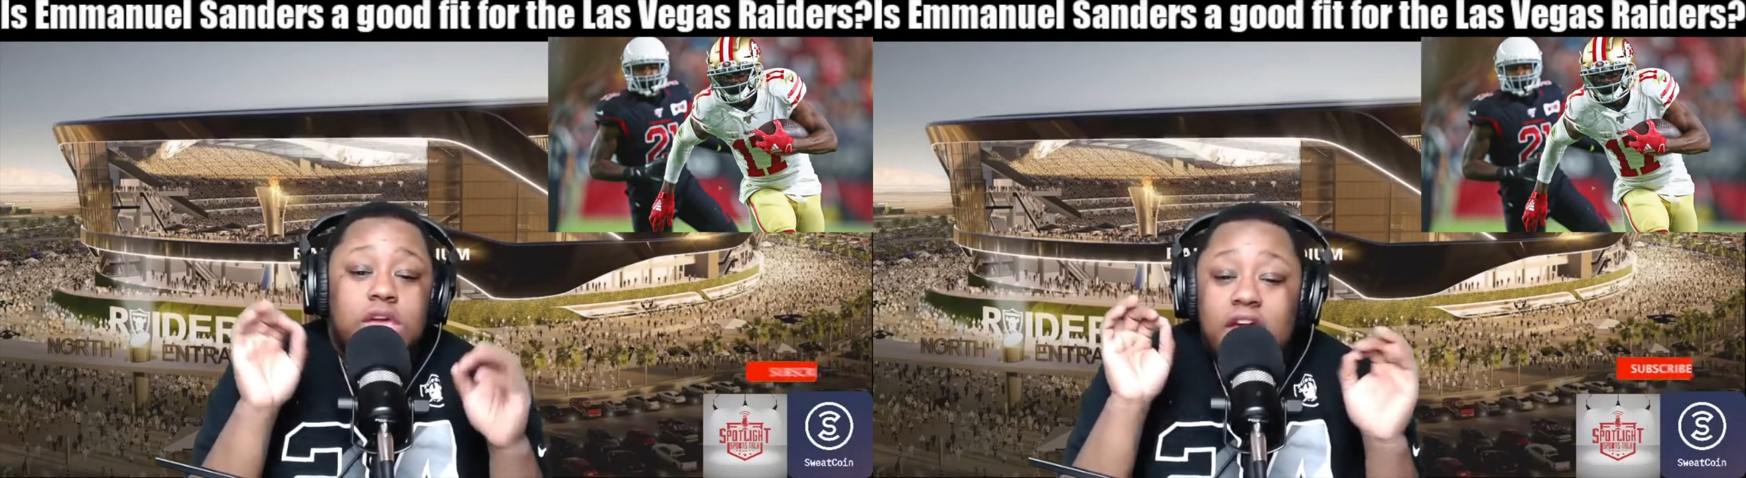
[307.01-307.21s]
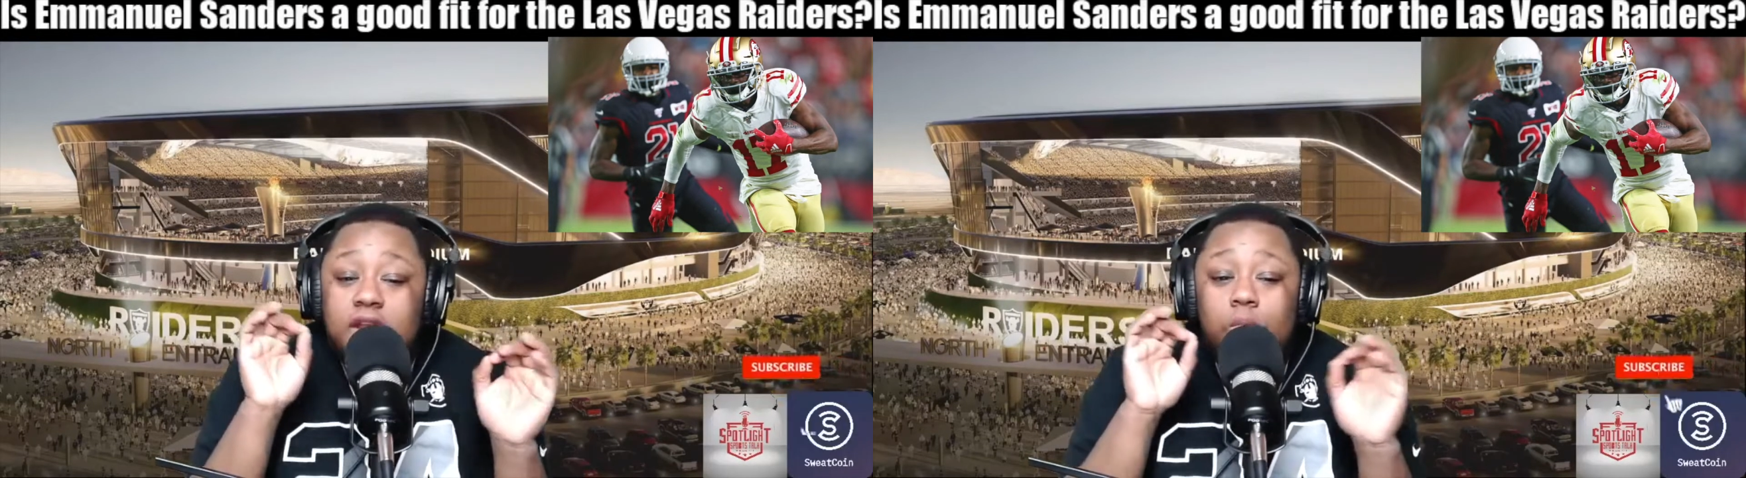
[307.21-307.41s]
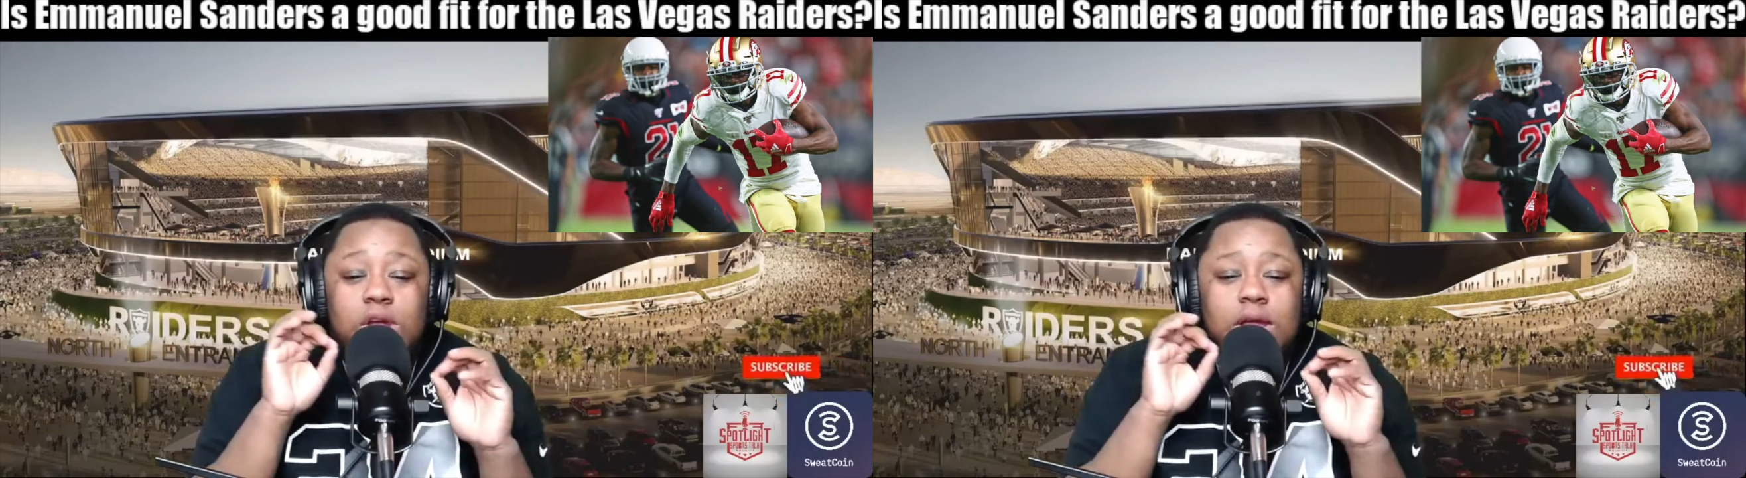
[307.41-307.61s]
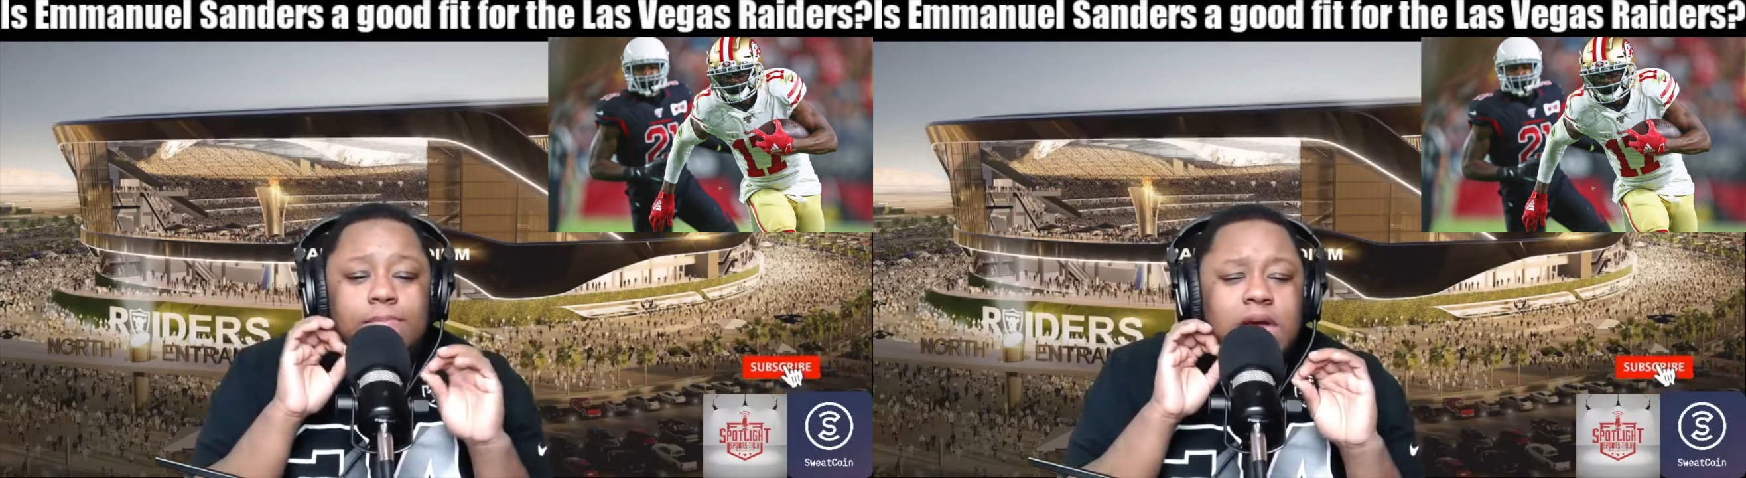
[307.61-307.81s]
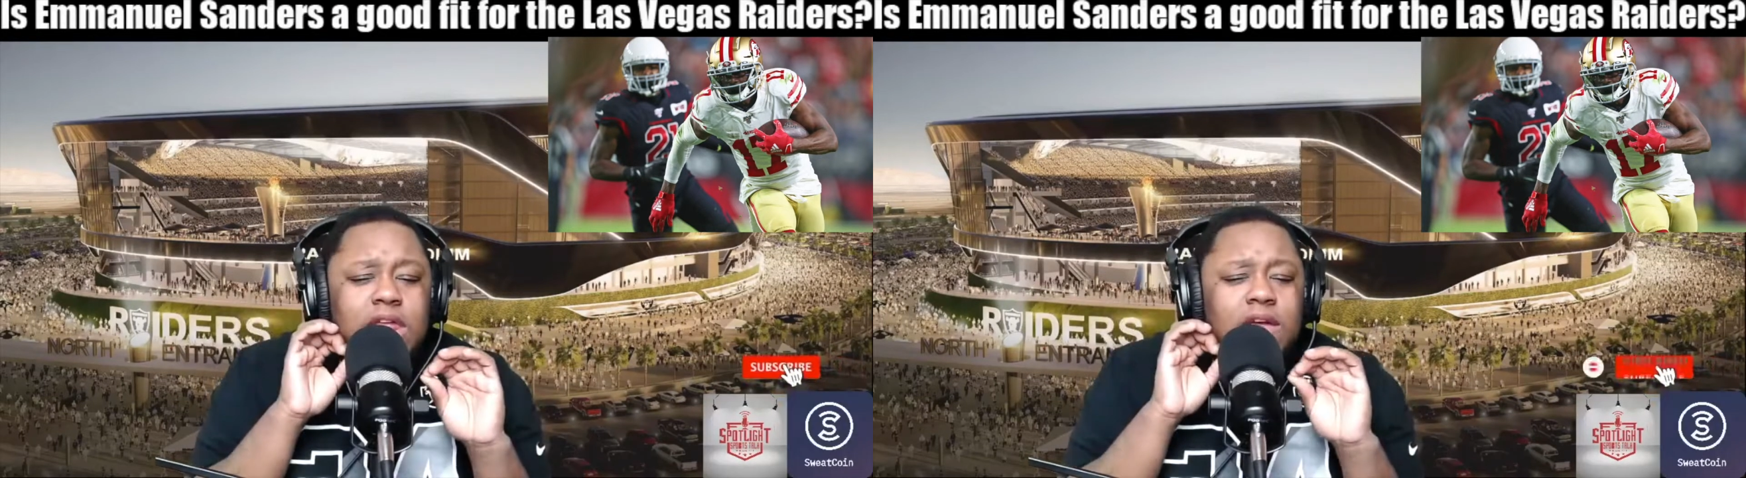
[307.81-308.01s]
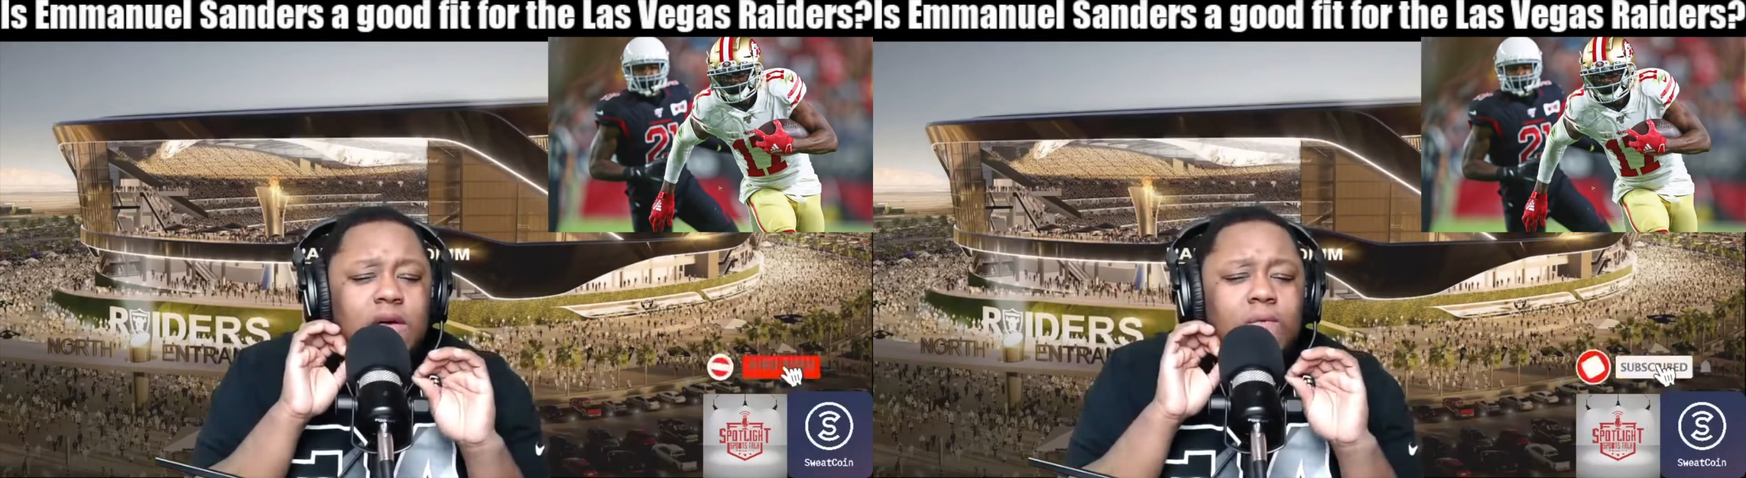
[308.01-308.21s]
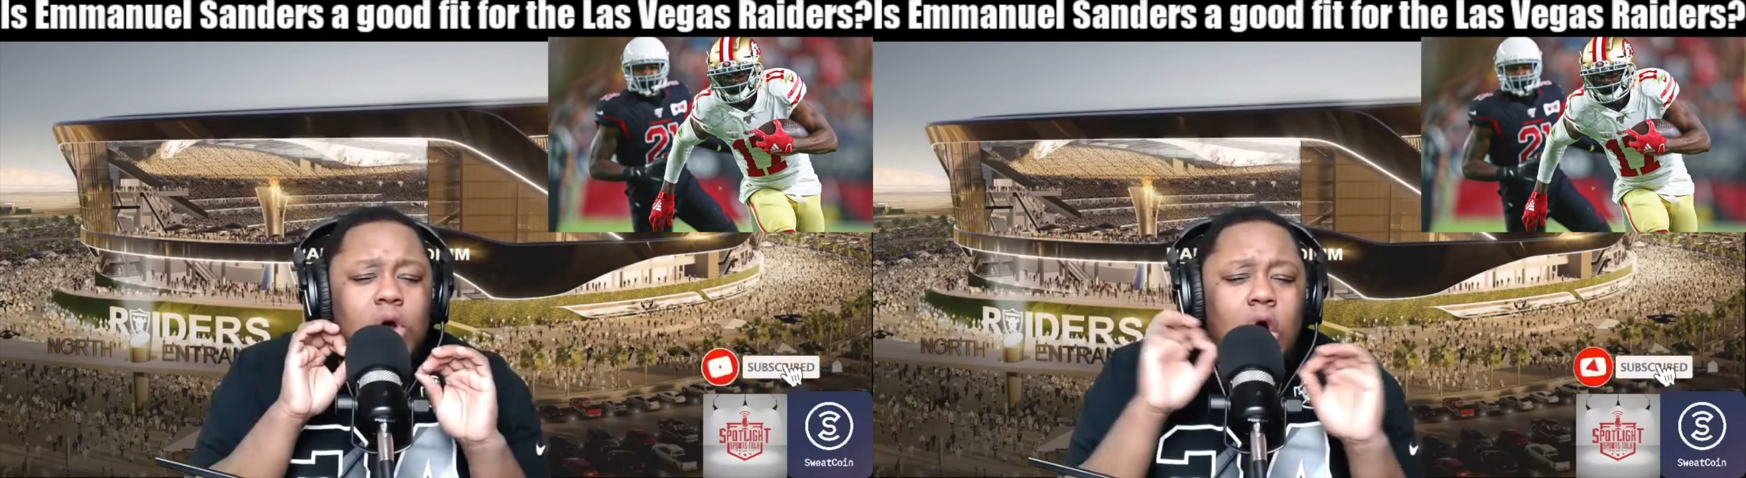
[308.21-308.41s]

And it would have made it an